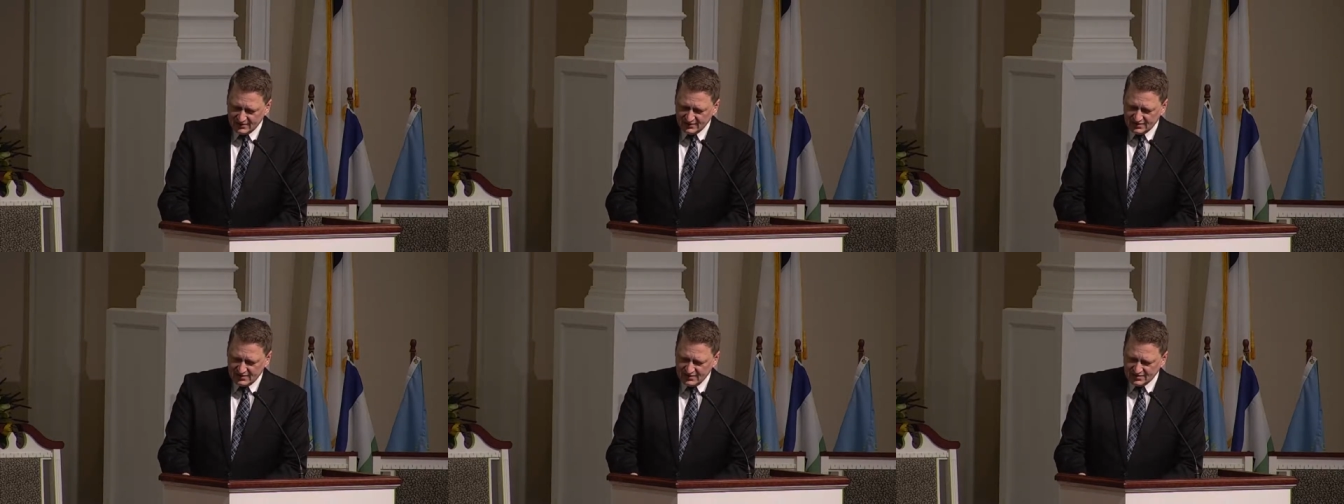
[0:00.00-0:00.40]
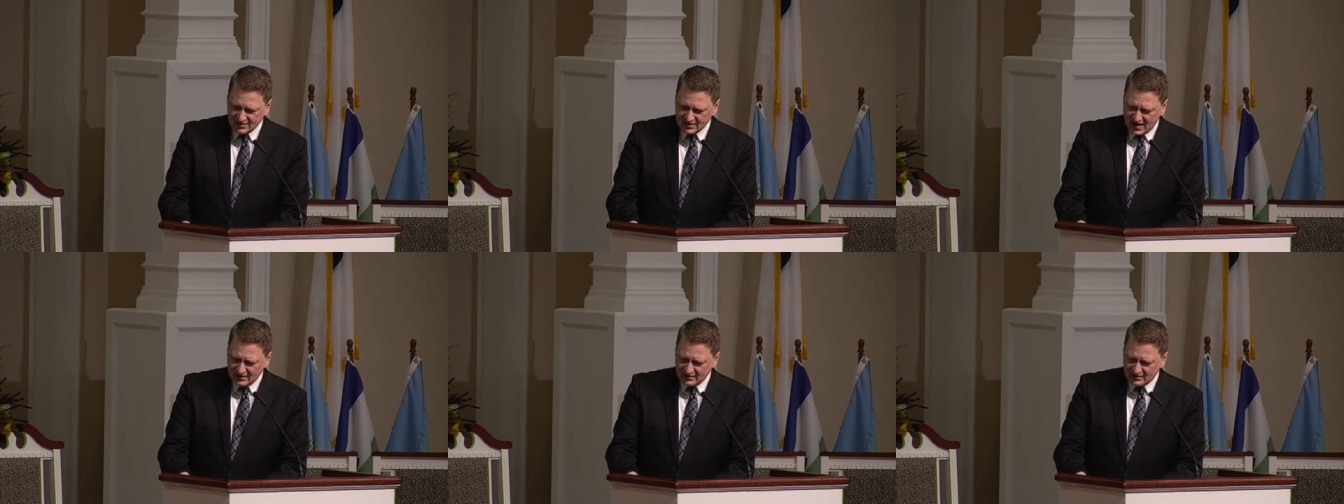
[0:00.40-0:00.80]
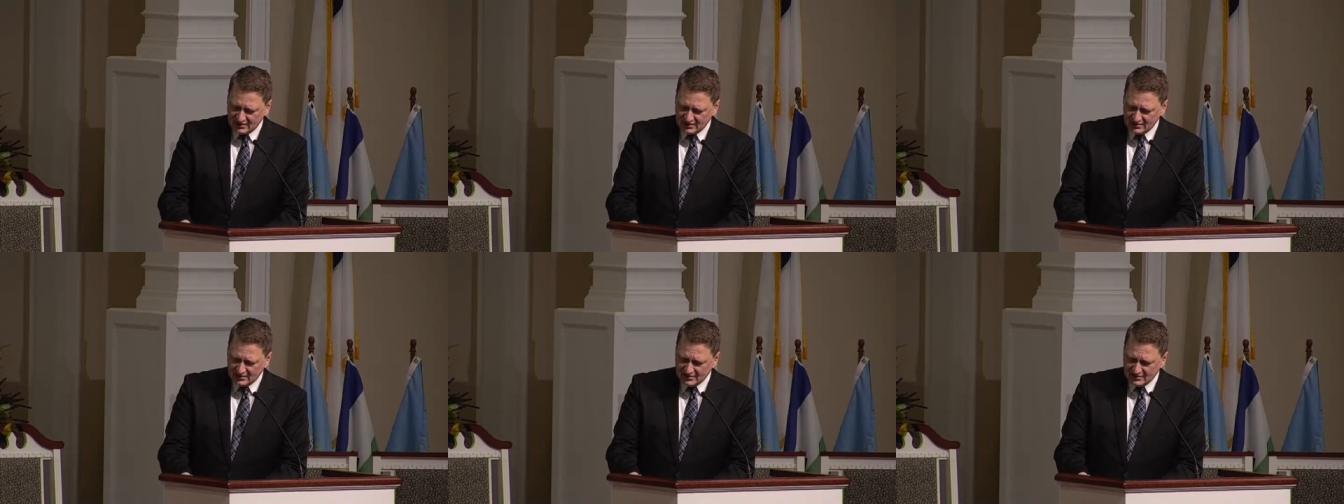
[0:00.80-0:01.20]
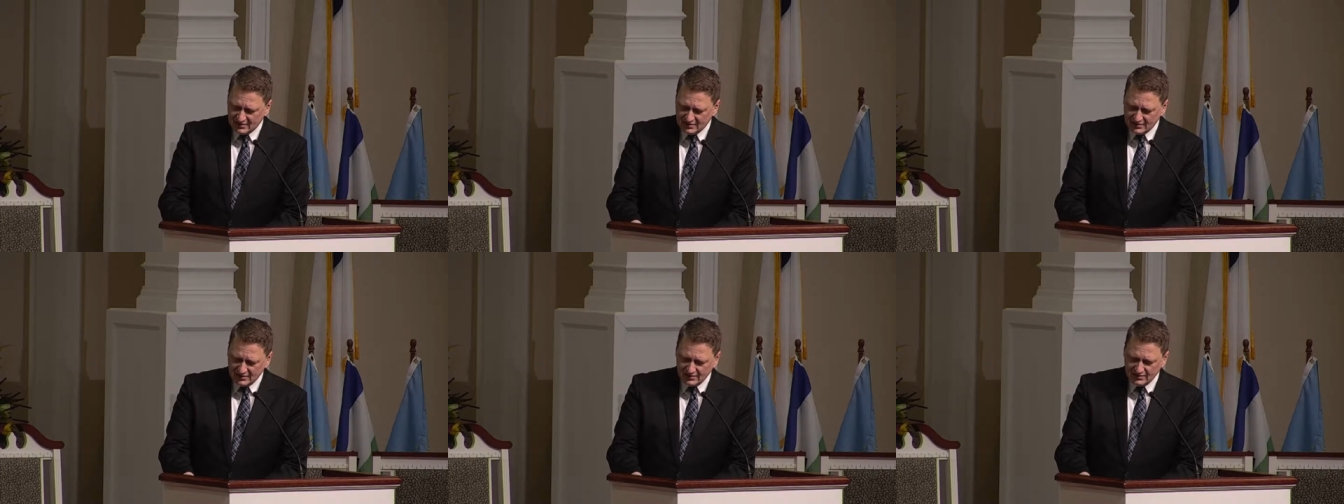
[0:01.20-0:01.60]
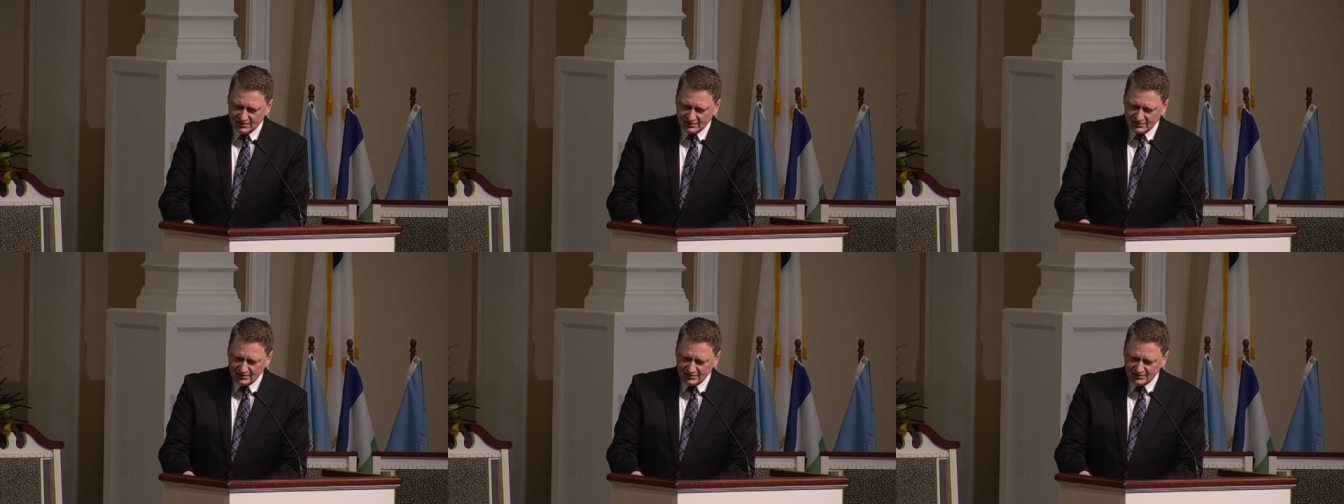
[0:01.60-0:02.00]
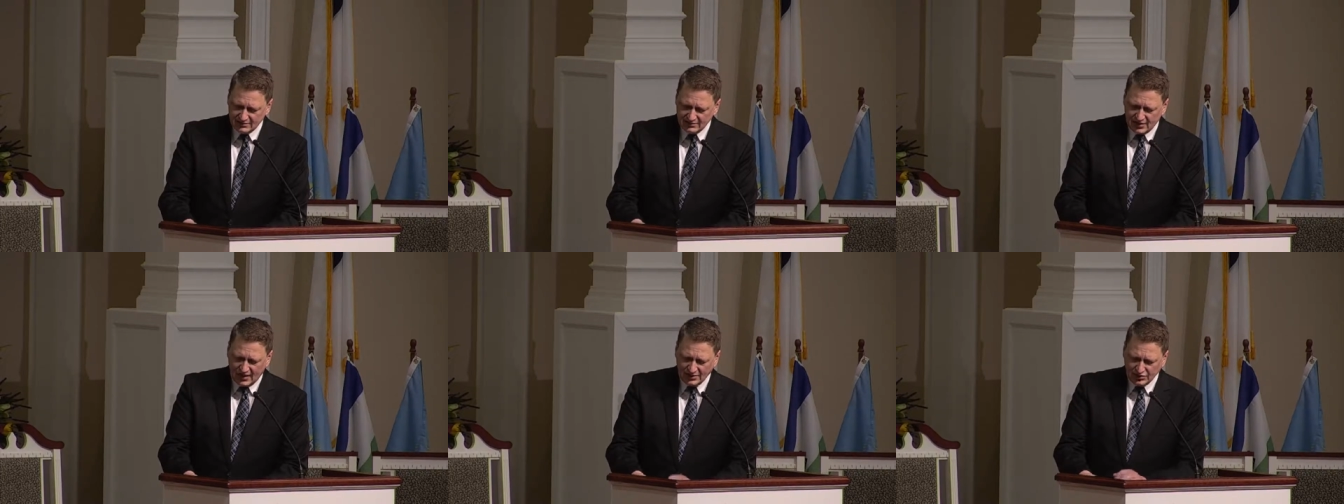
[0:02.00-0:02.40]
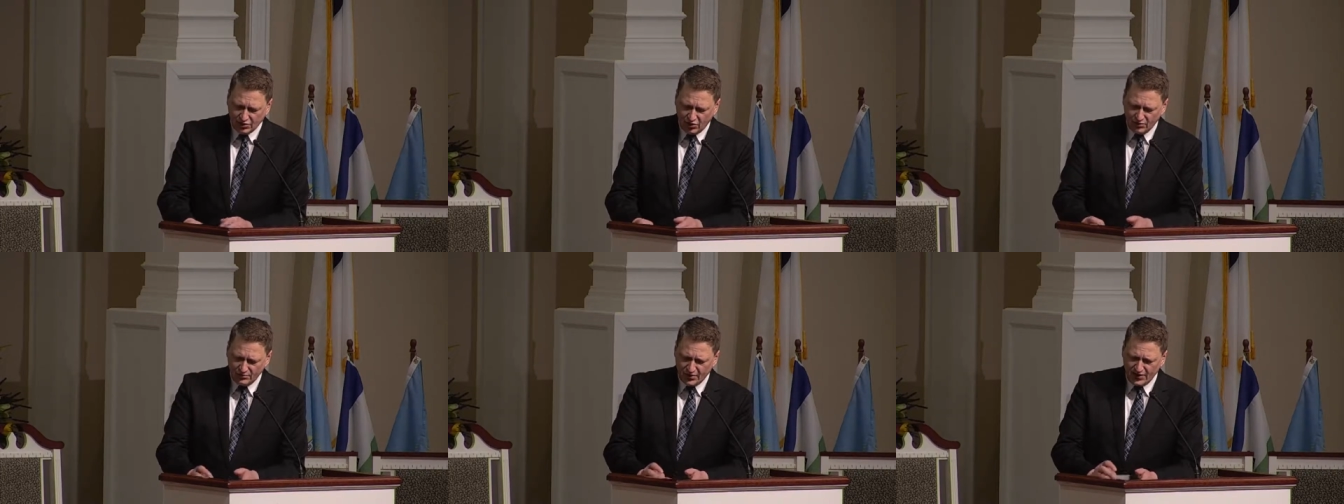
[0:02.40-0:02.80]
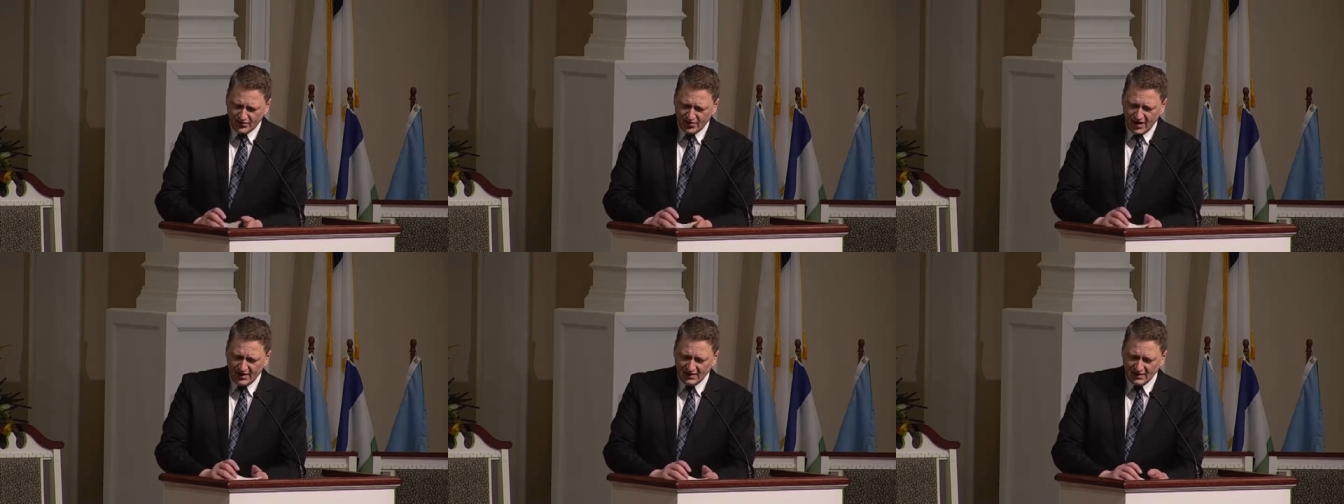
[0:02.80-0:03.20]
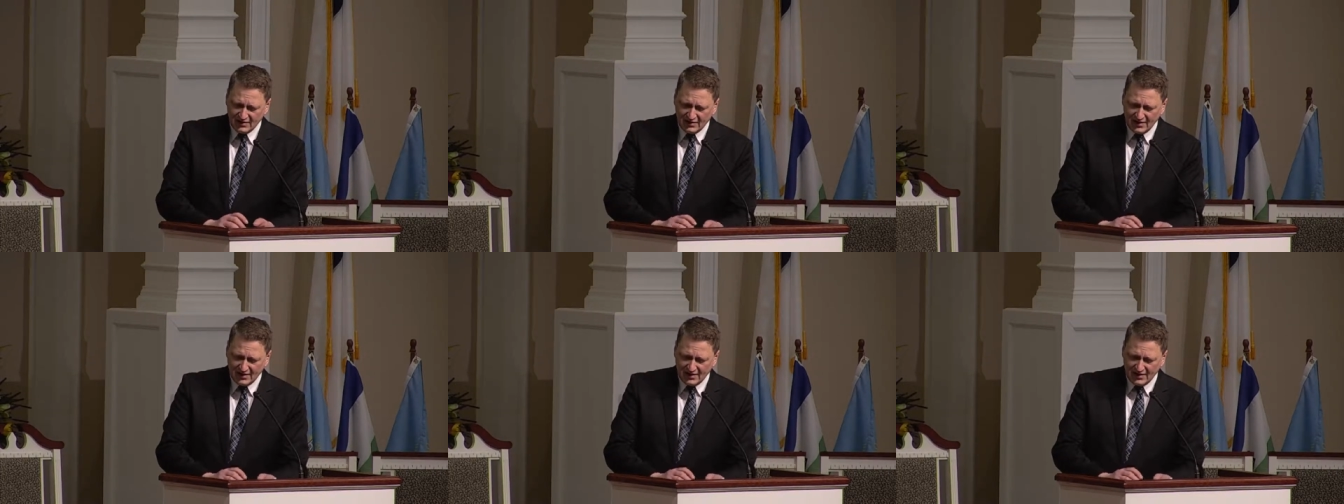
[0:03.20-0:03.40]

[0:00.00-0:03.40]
and he said, uh, I told Brother Agin,